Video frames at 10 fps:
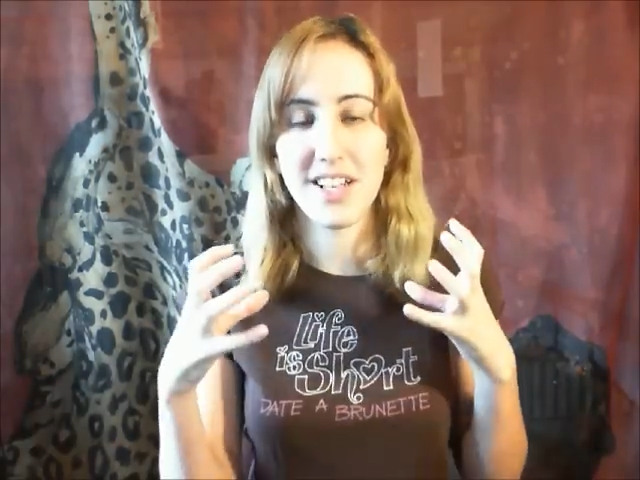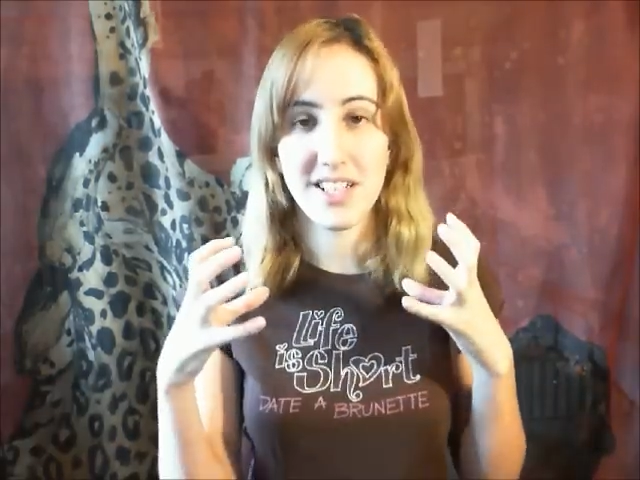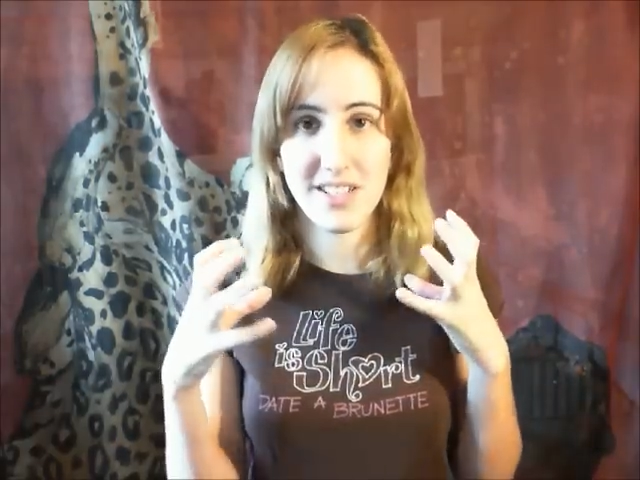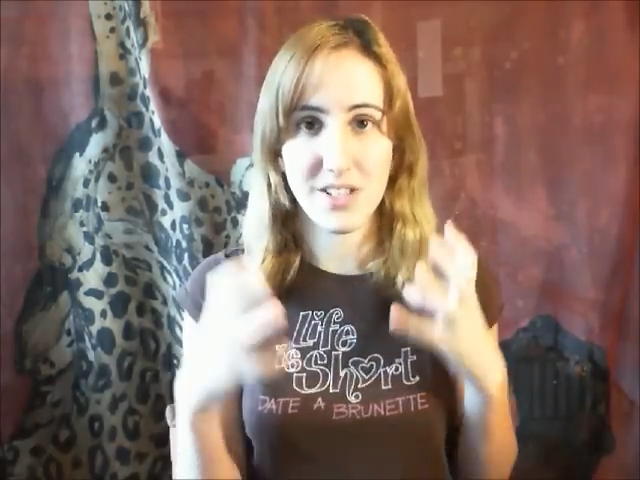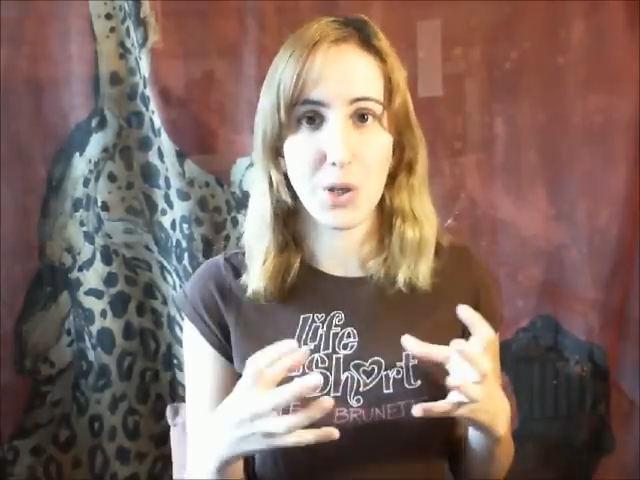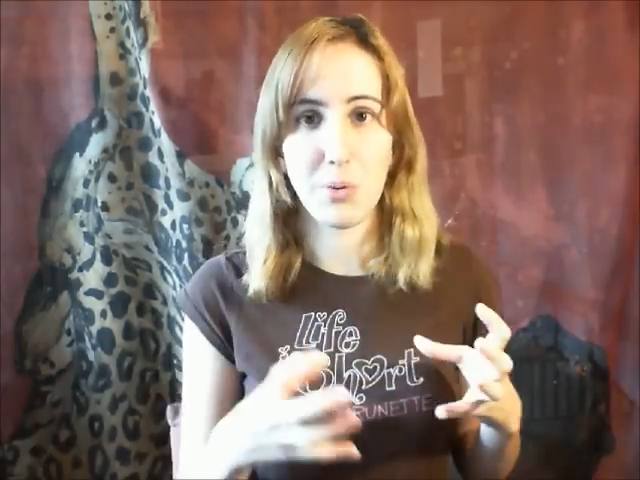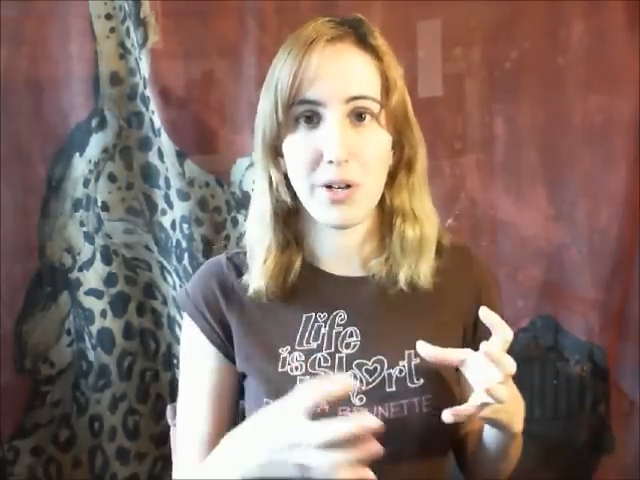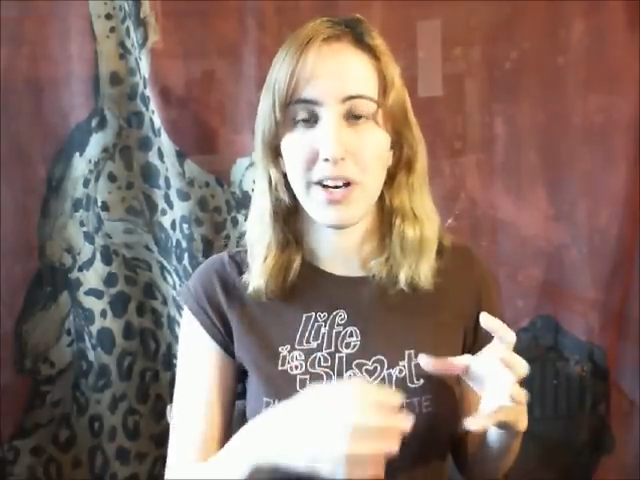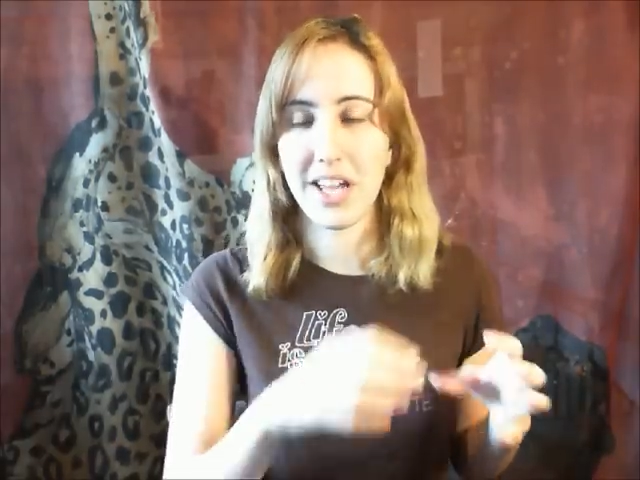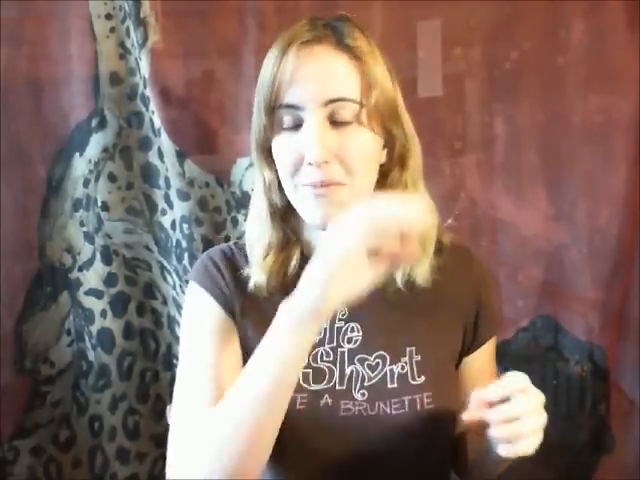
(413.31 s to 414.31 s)
single
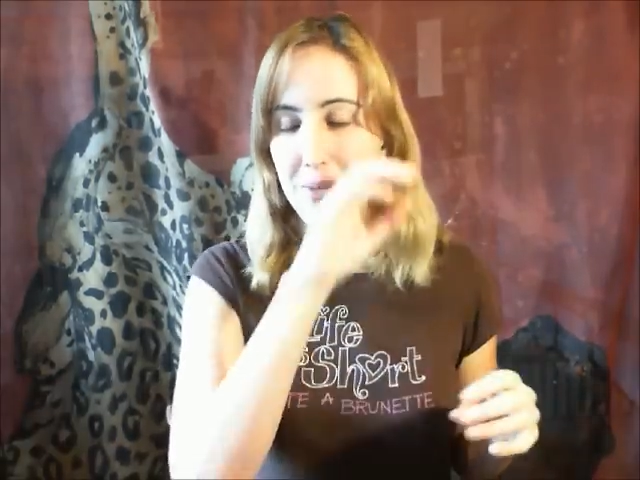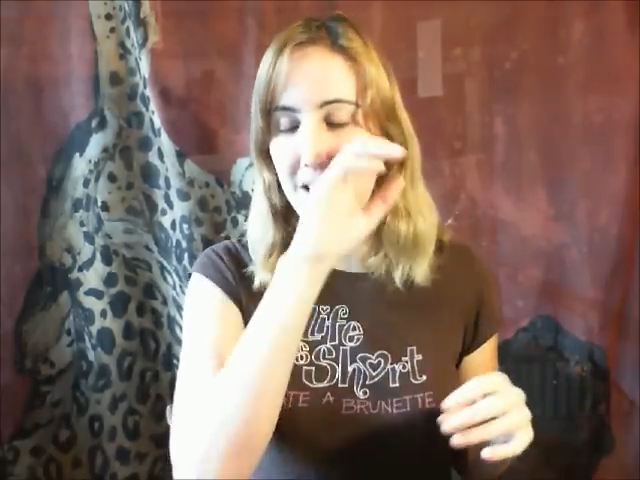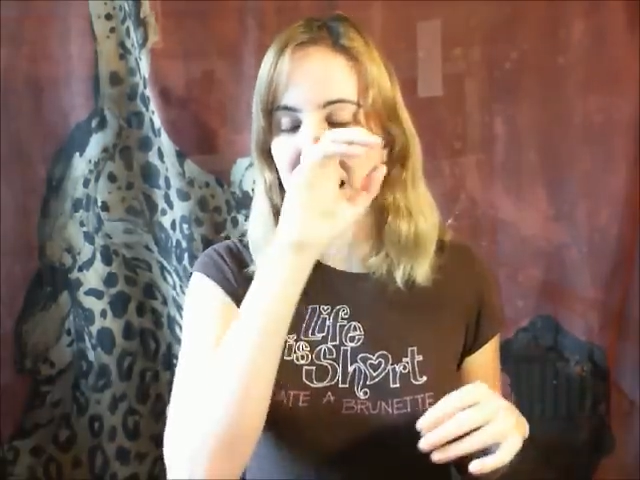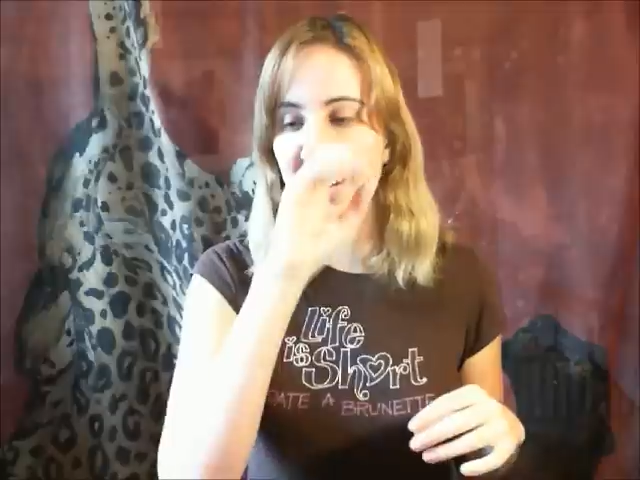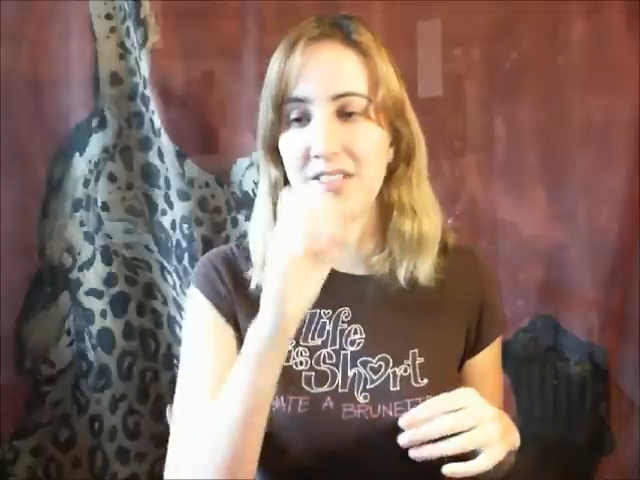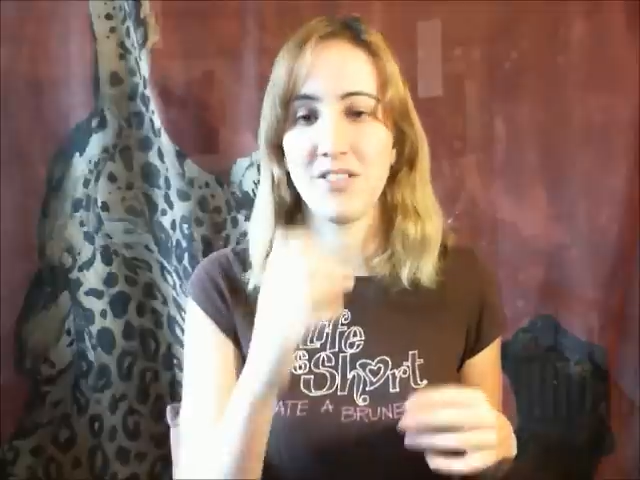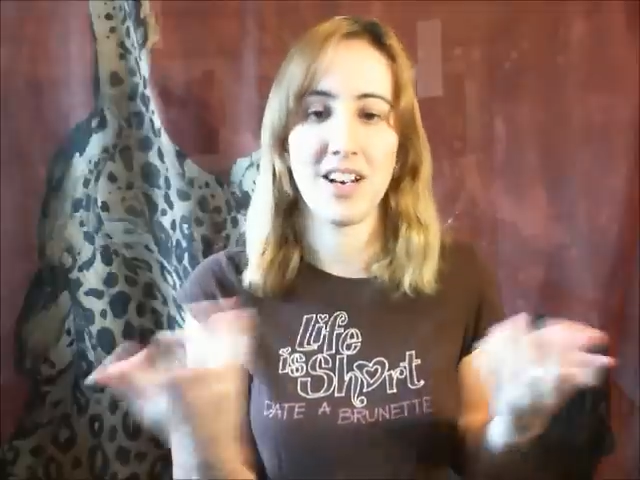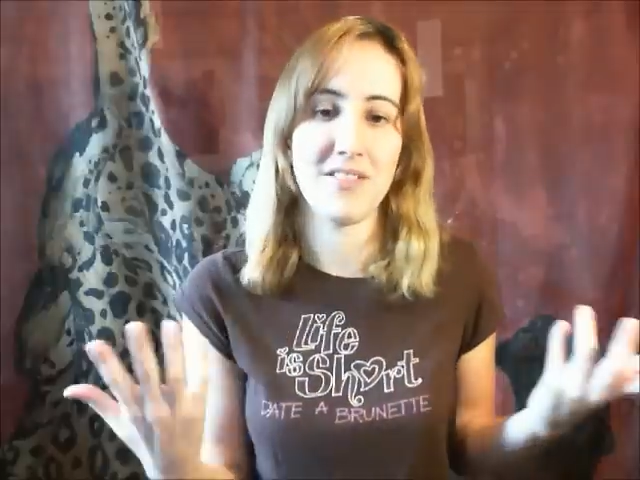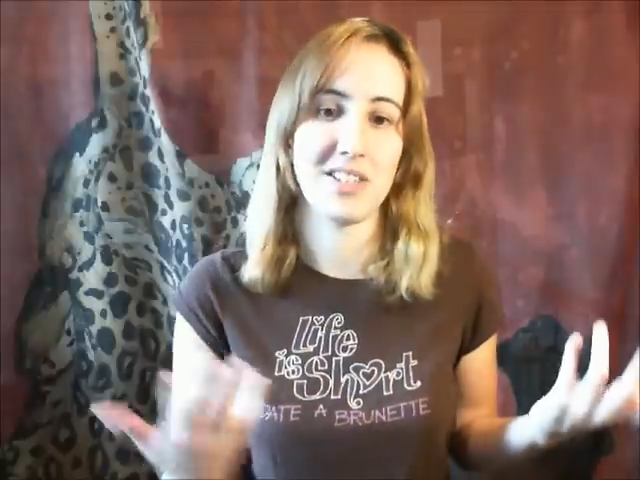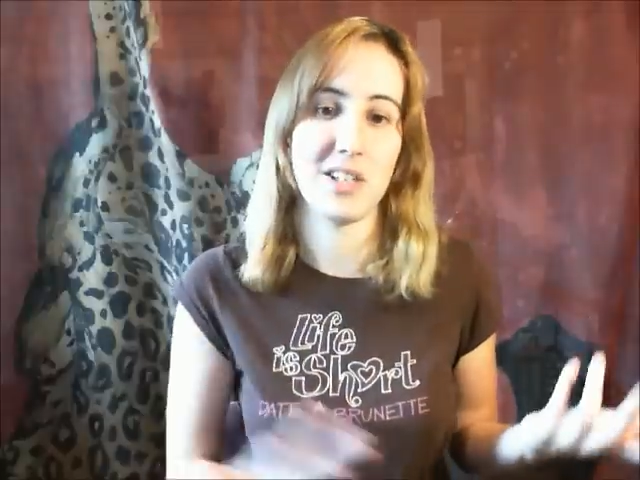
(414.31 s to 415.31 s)
player campaign or not
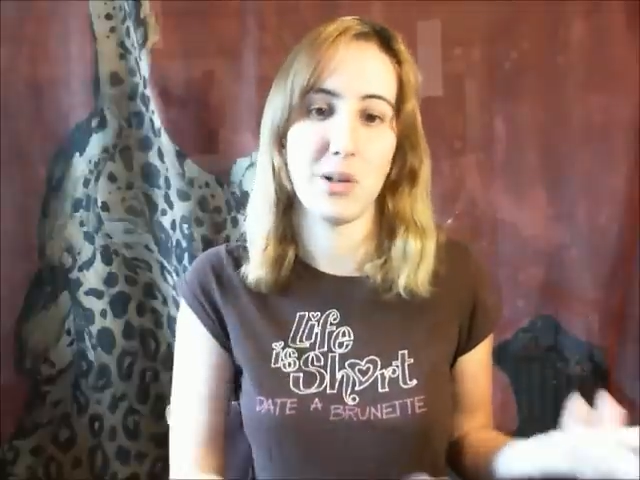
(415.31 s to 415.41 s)
even single